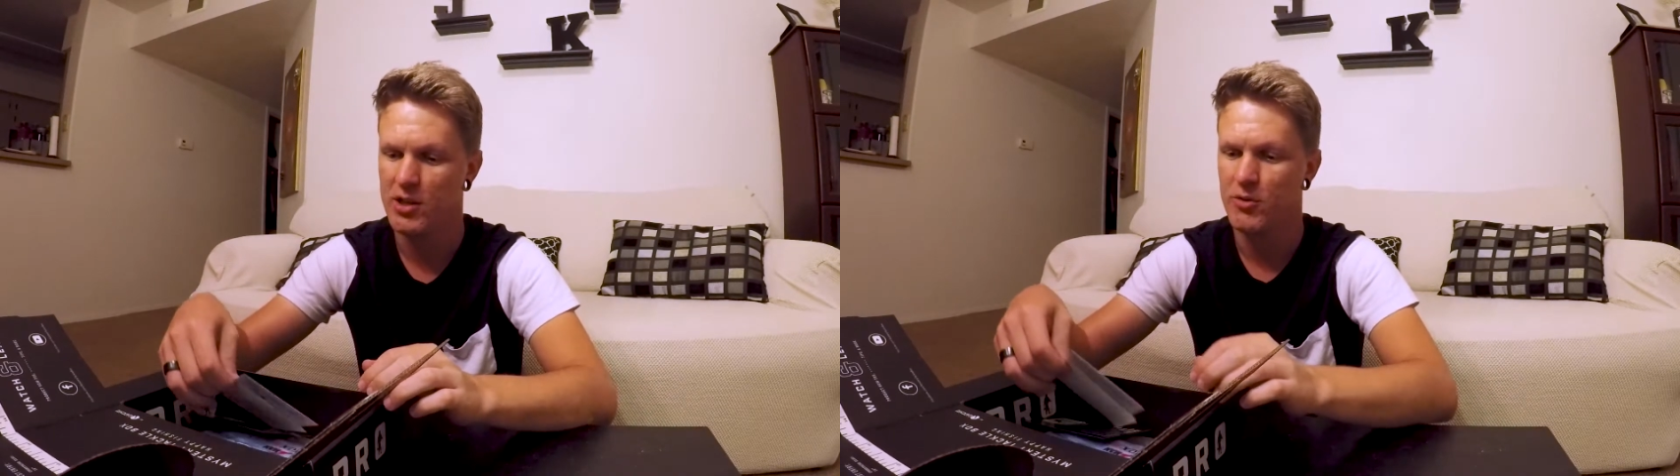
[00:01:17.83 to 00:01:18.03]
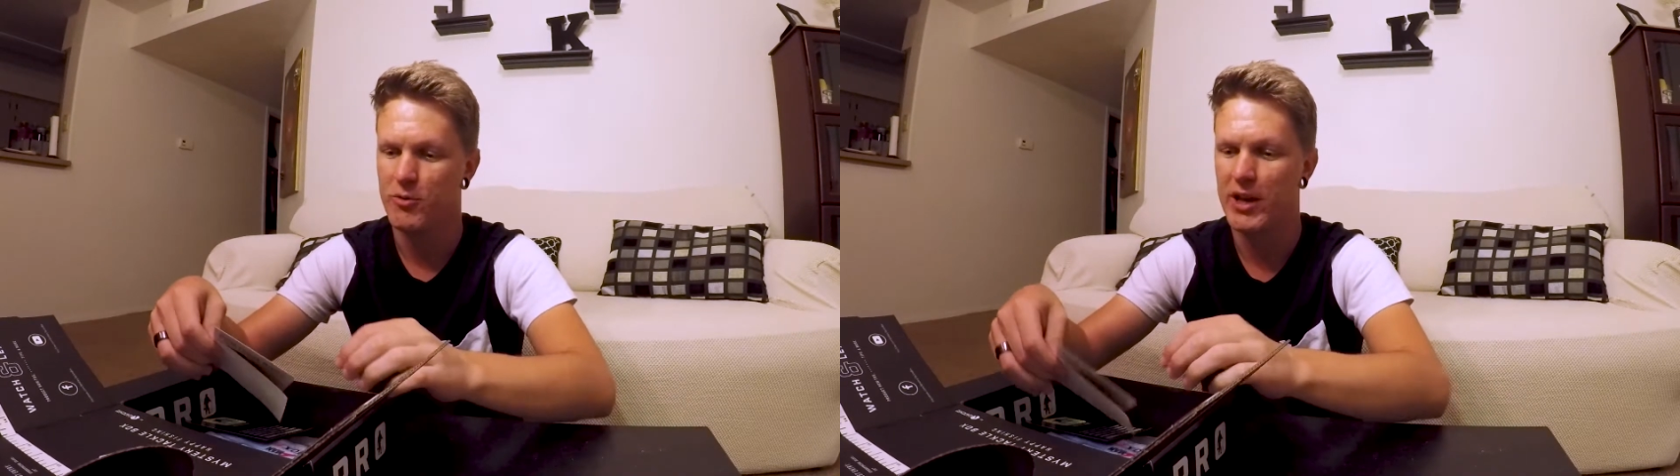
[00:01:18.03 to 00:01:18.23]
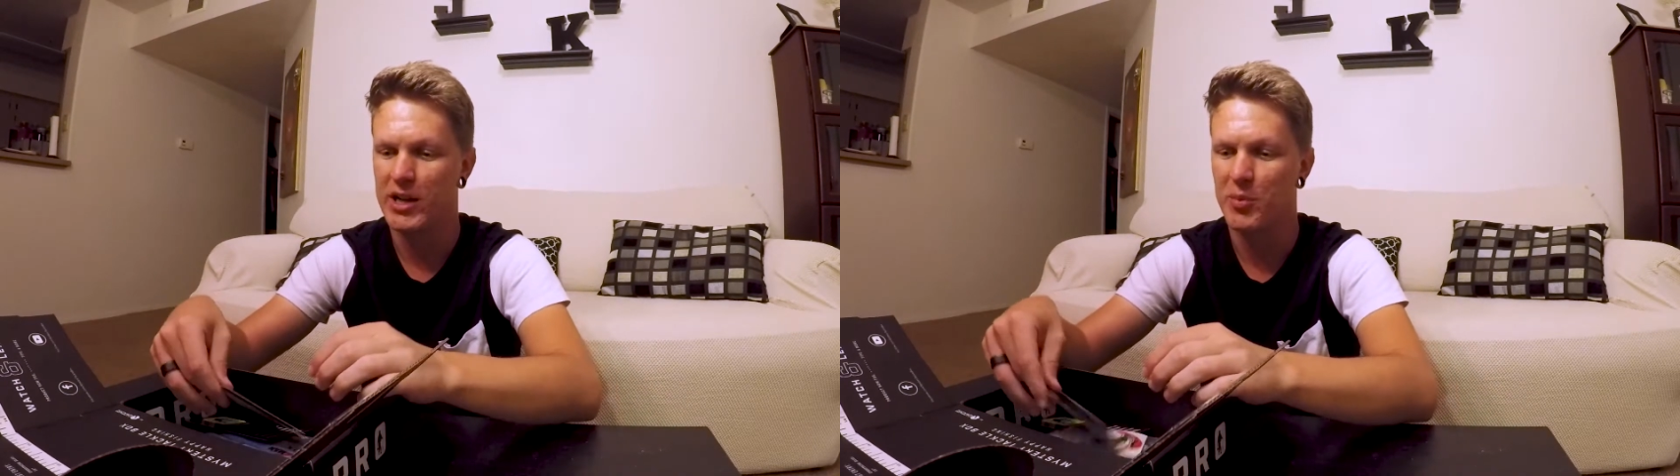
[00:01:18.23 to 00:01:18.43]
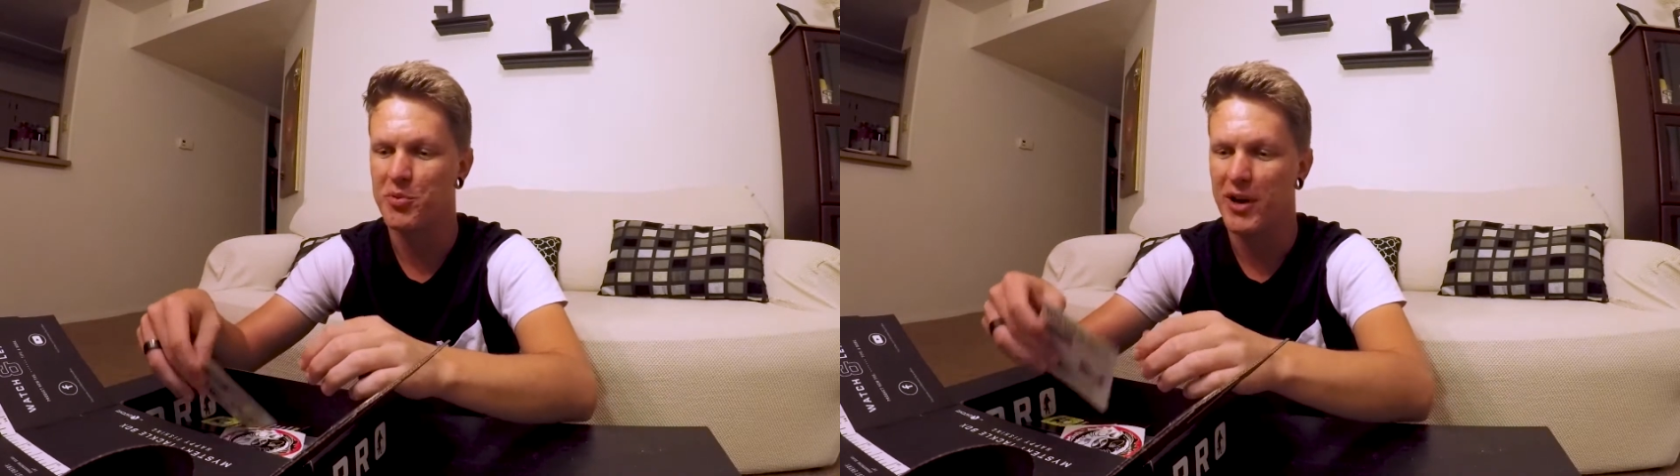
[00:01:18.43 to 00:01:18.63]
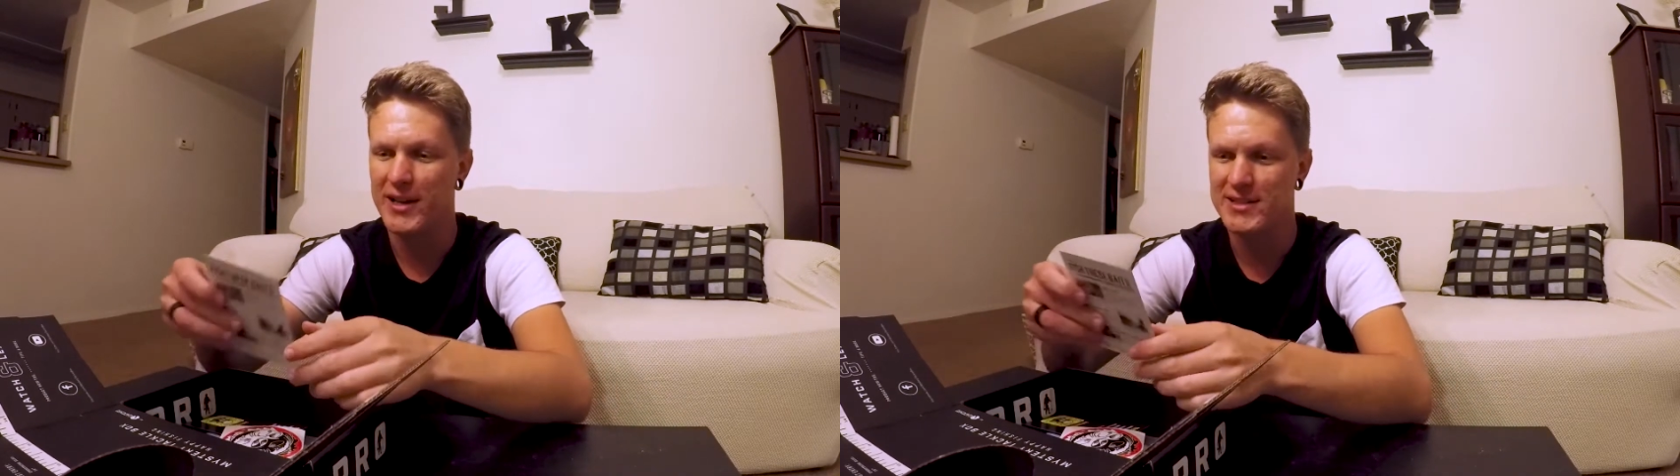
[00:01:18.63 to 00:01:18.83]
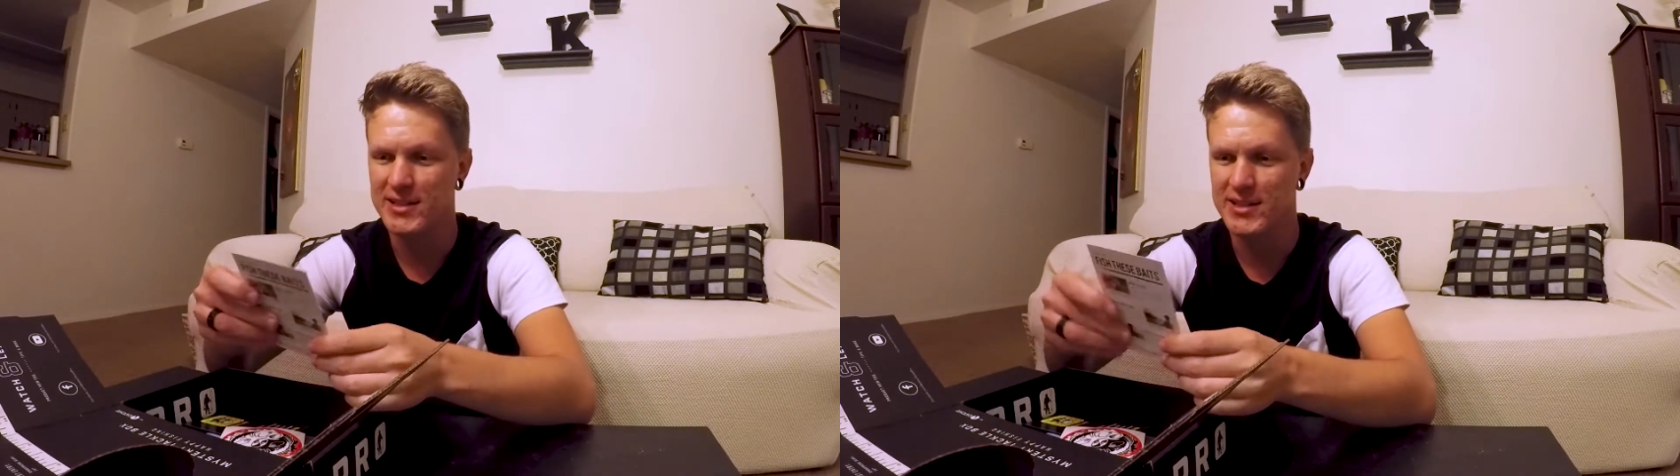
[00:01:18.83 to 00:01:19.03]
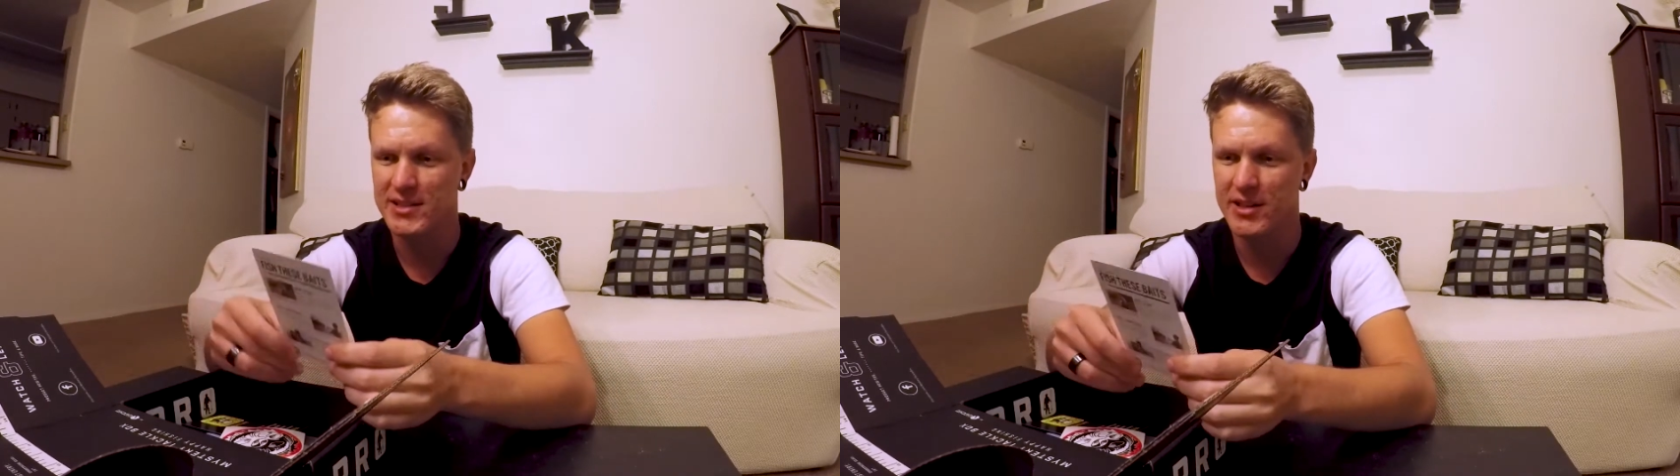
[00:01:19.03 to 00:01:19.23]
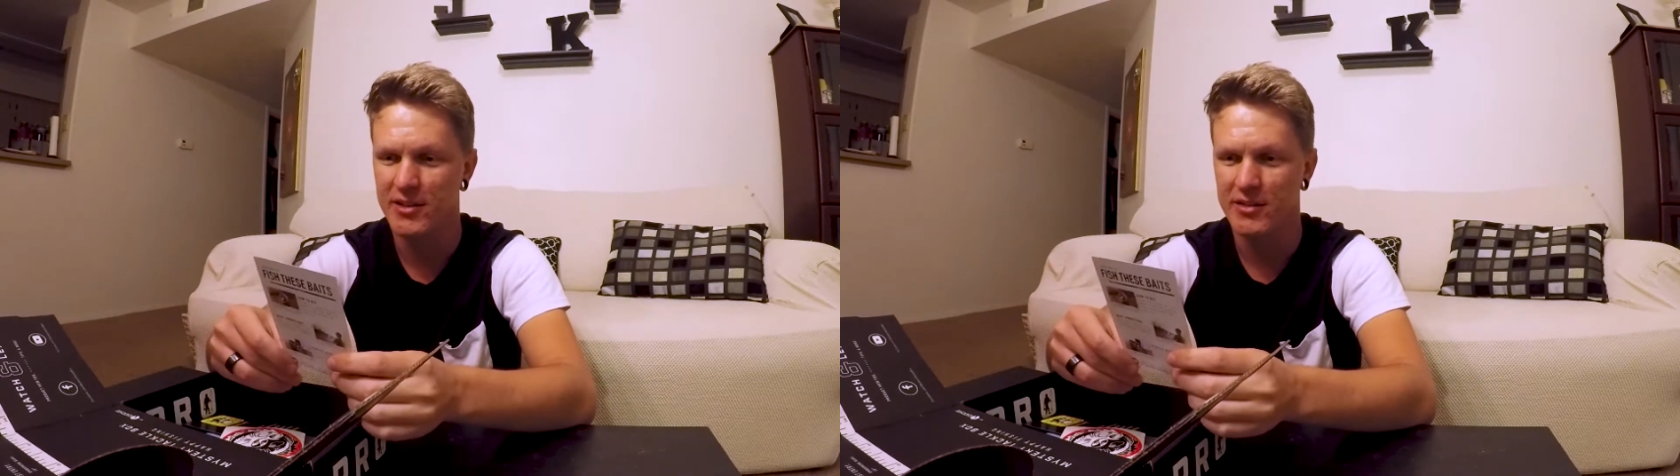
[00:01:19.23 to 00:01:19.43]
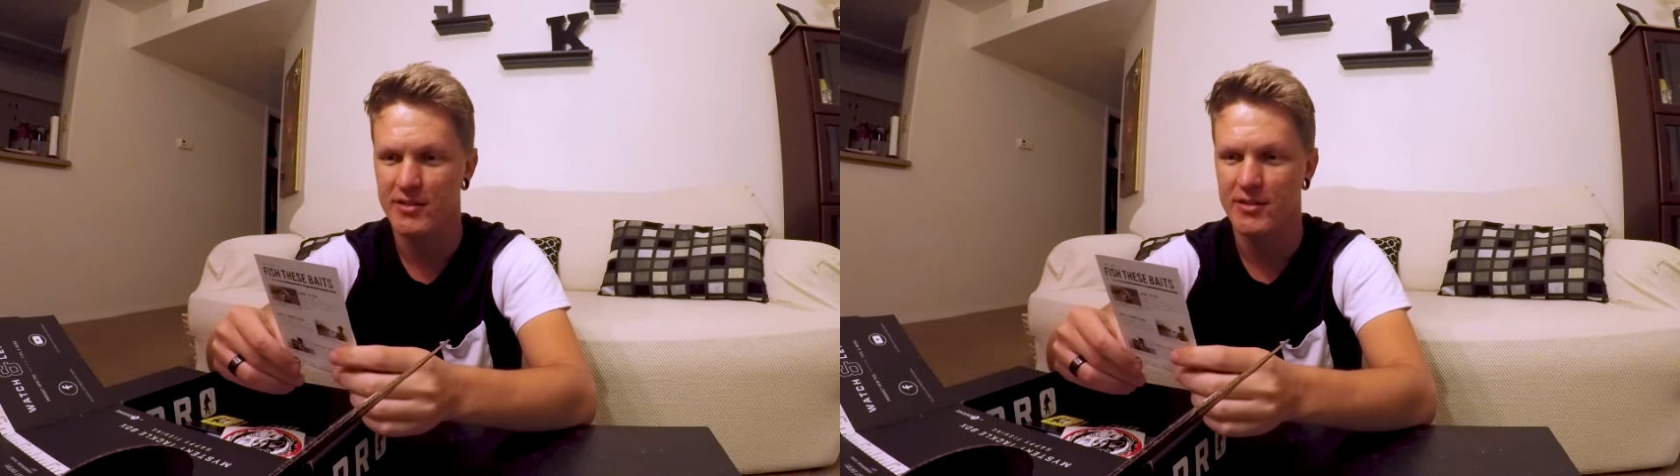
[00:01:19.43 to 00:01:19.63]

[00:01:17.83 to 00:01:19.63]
We got our price list here.